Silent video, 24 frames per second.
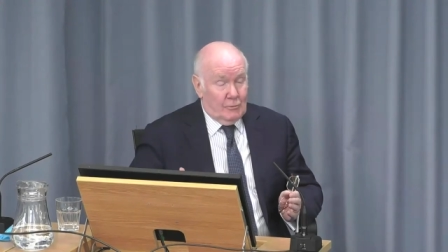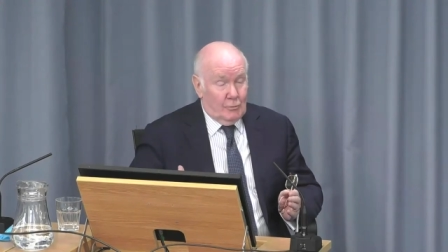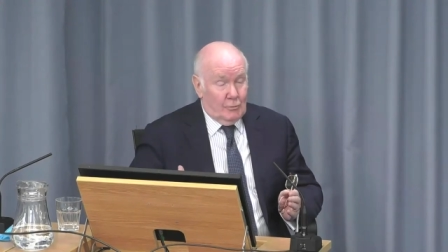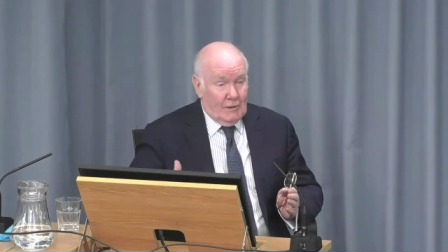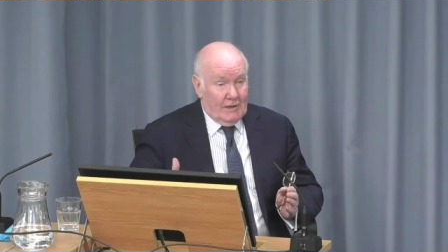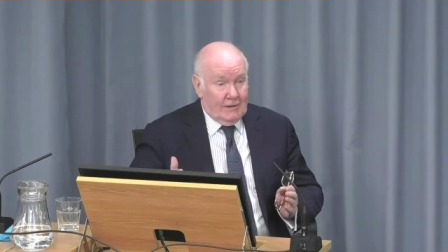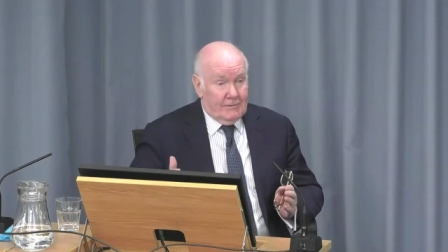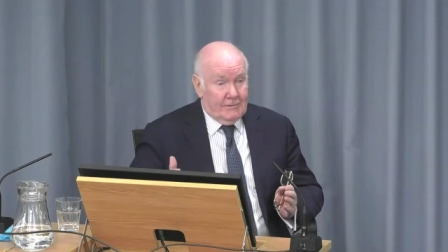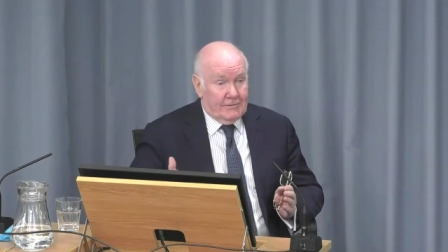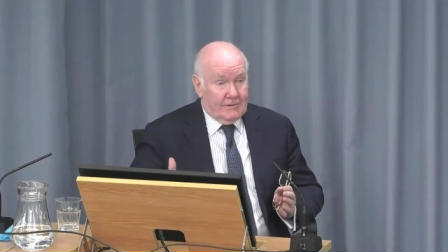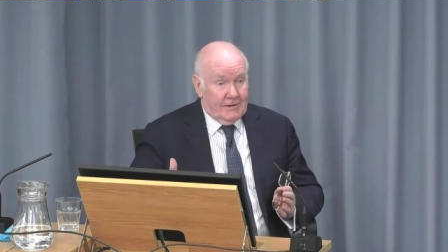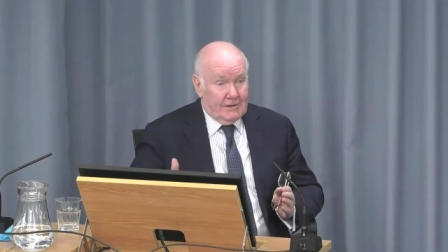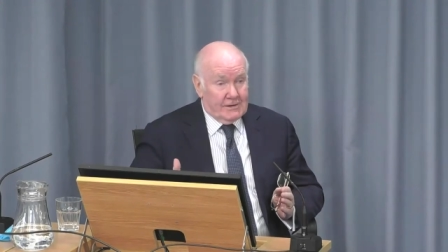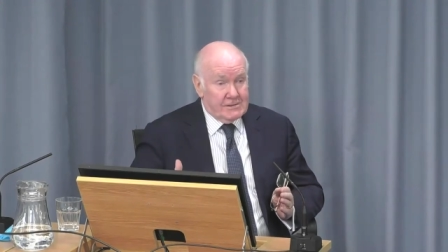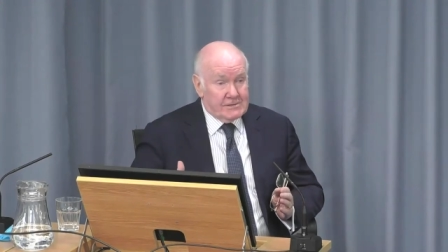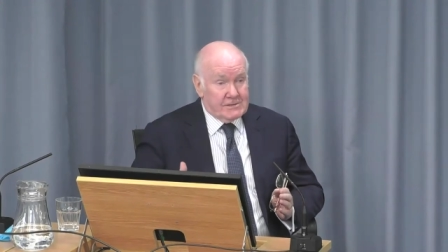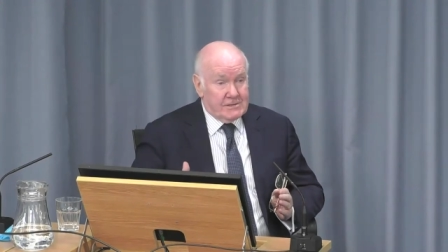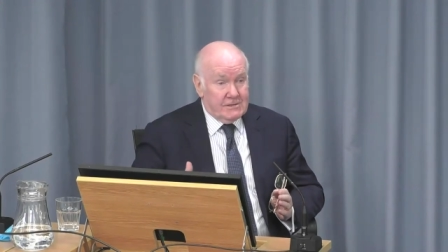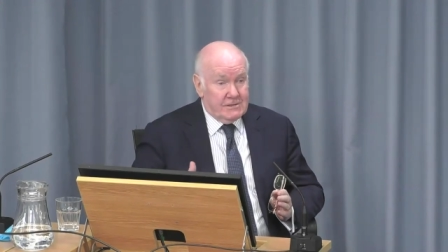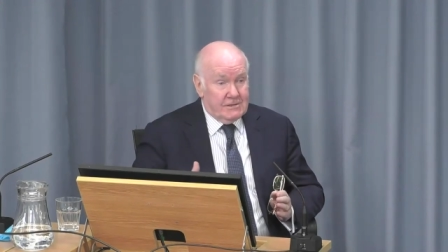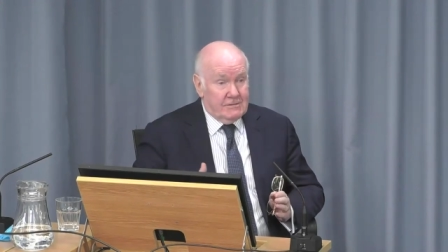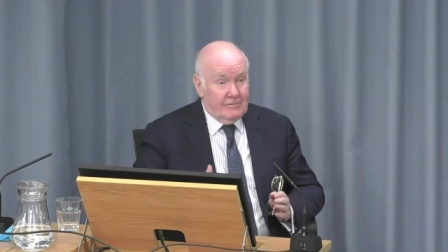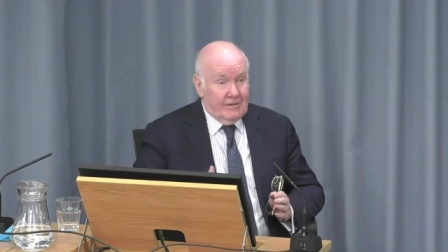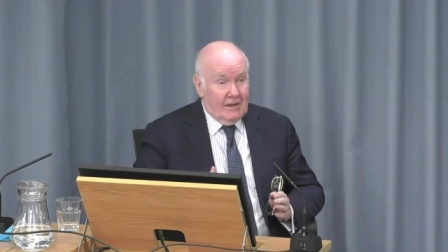the way
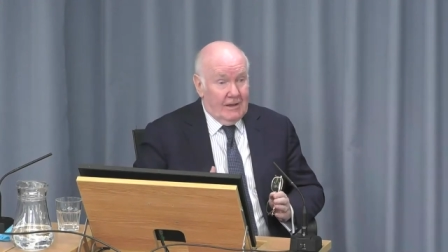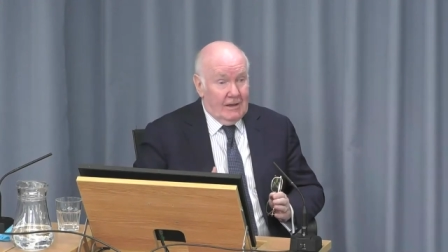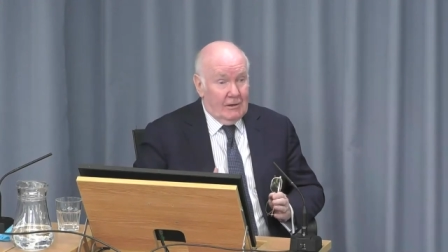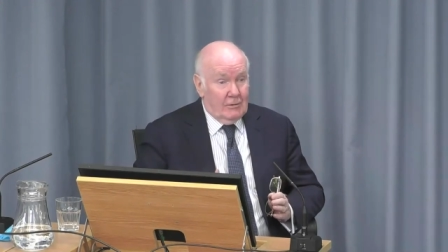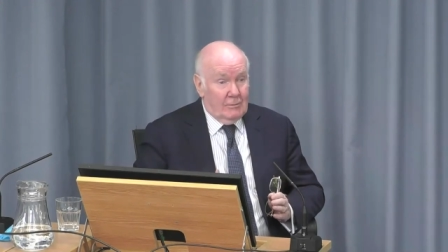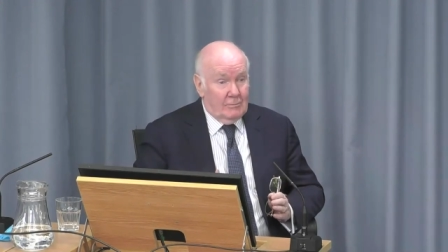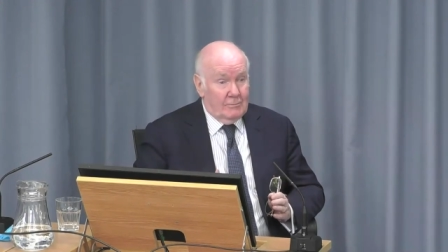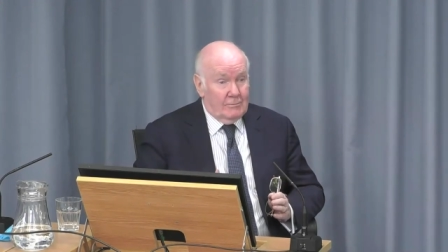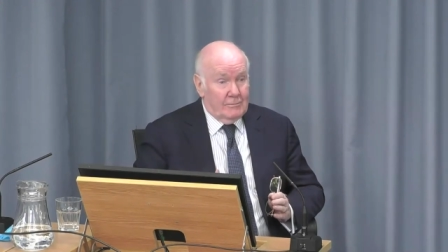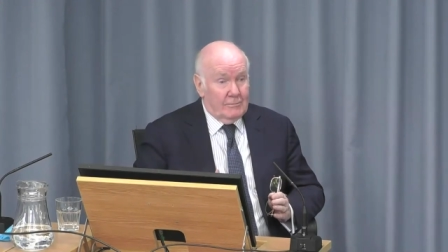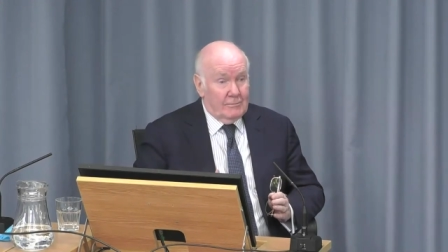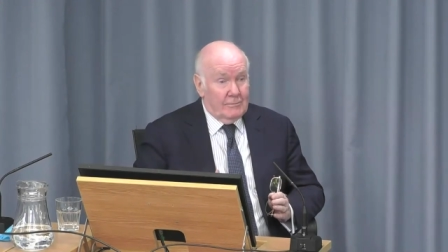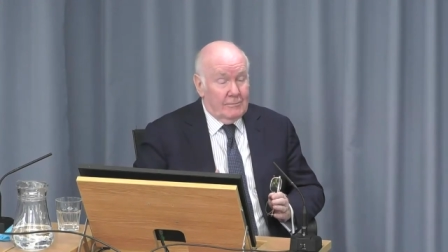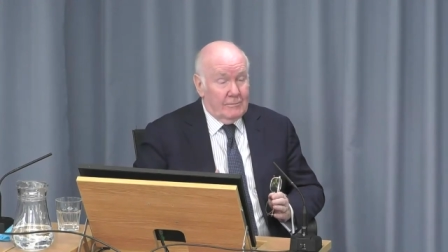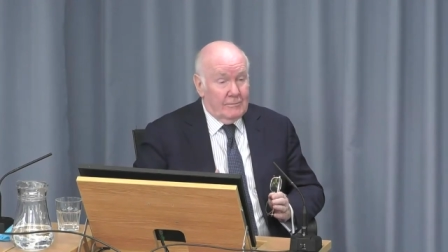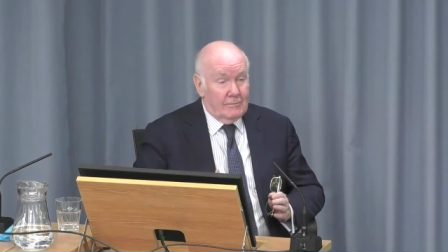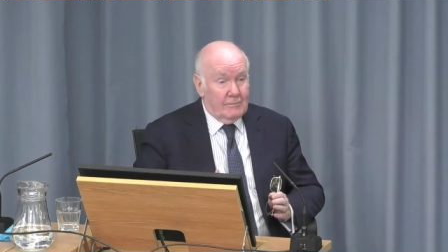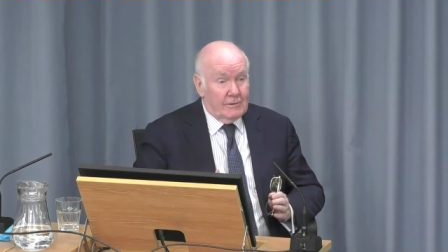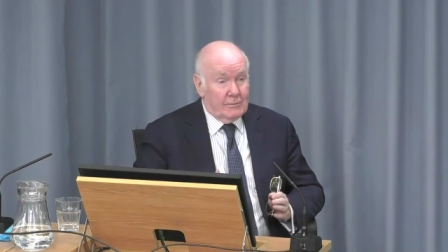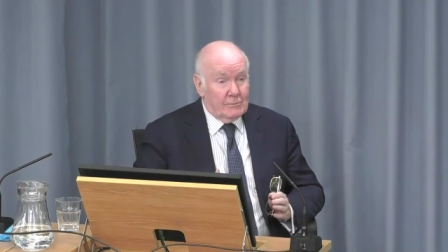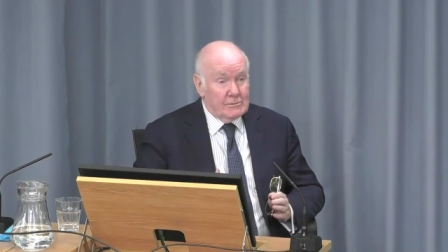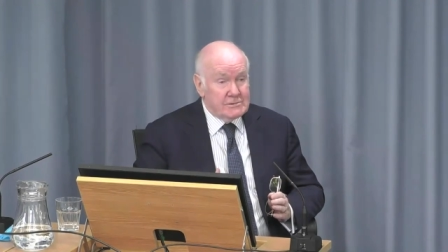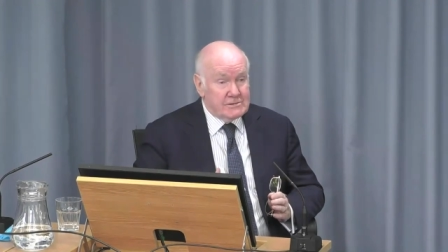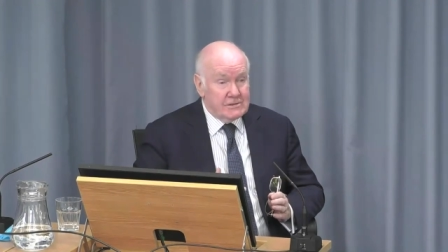things had developed,
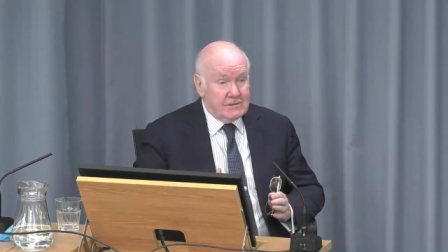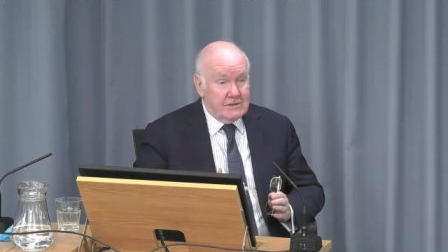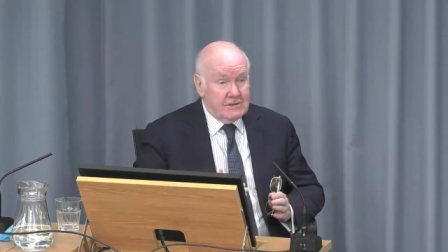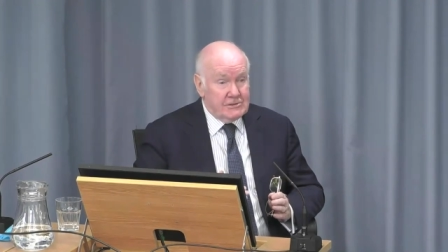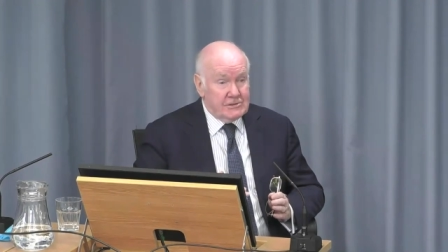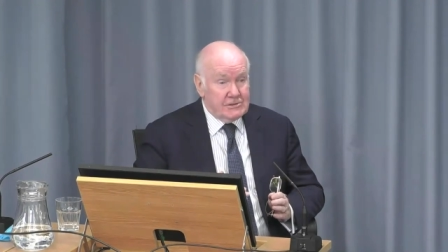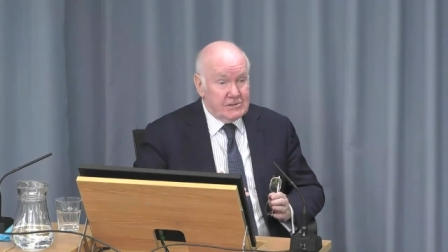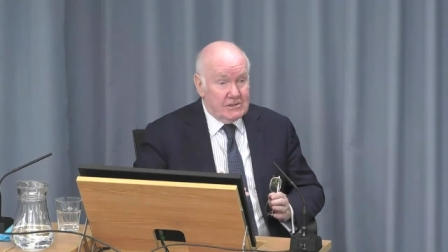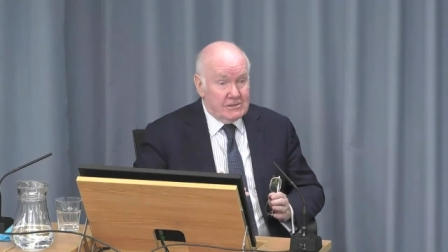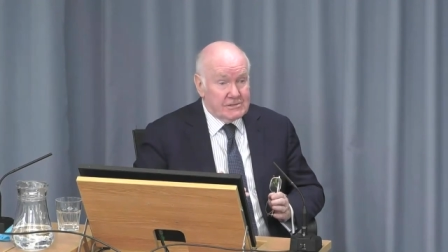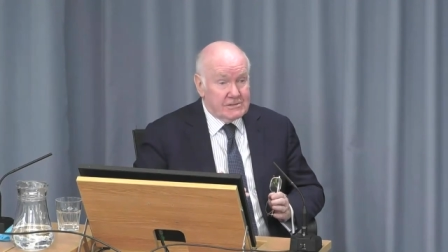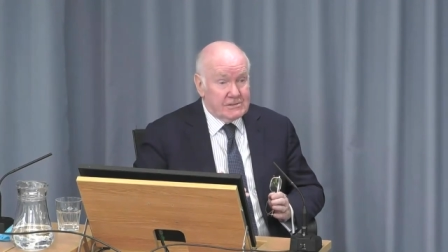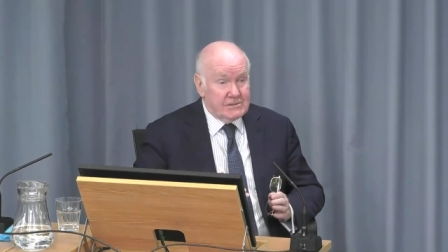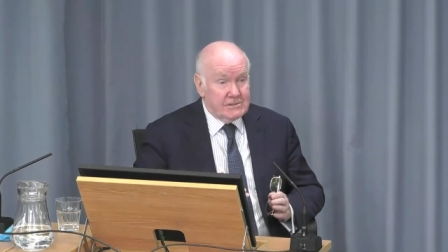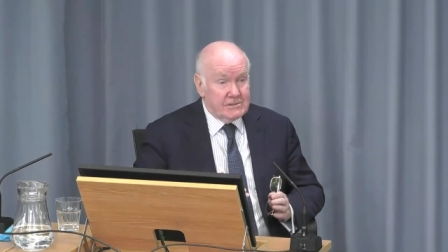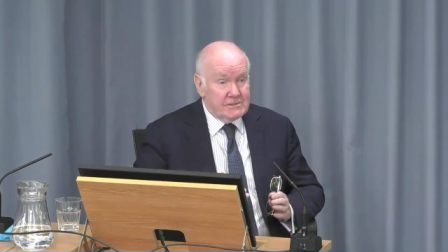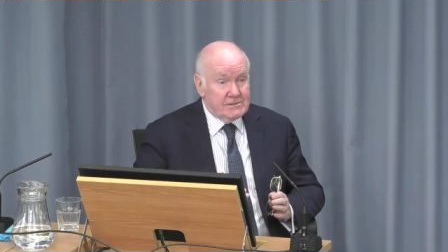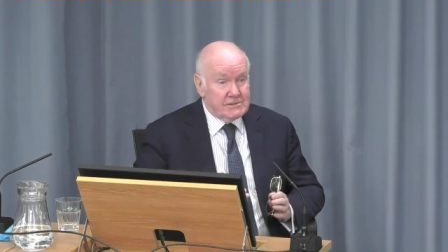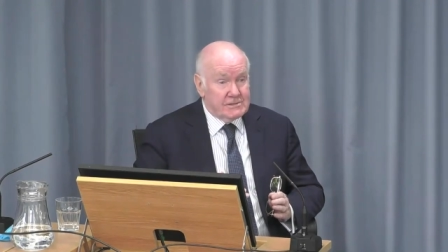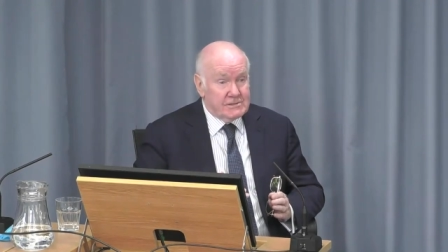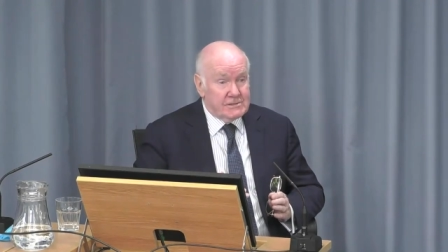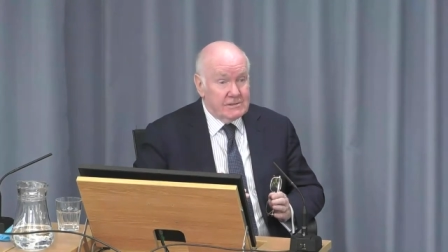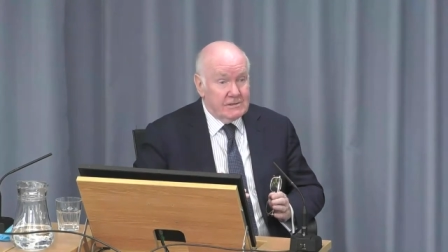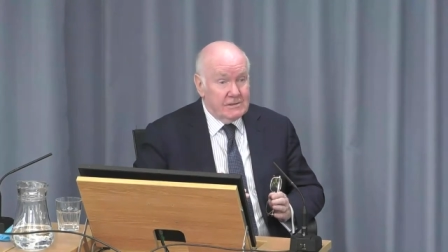there was an
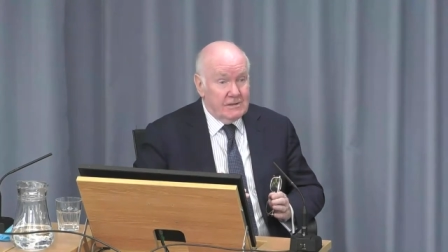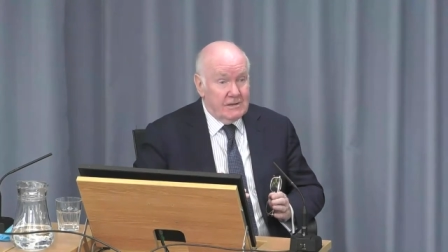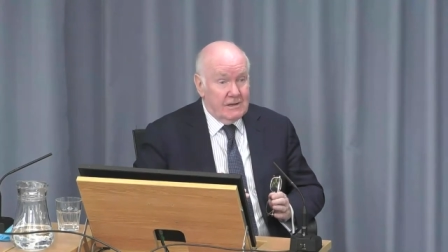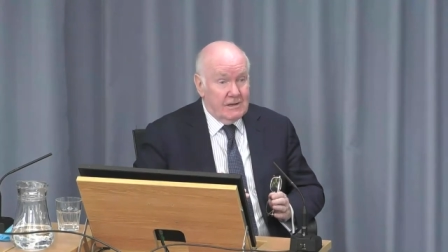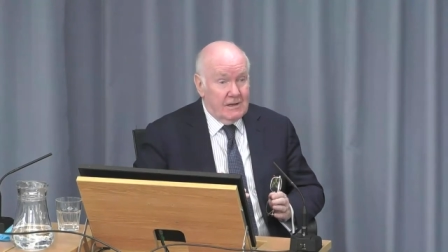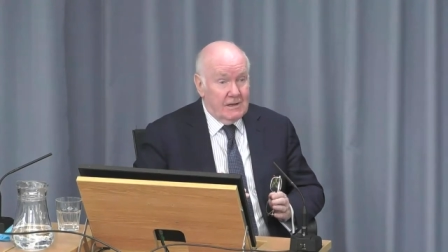injustice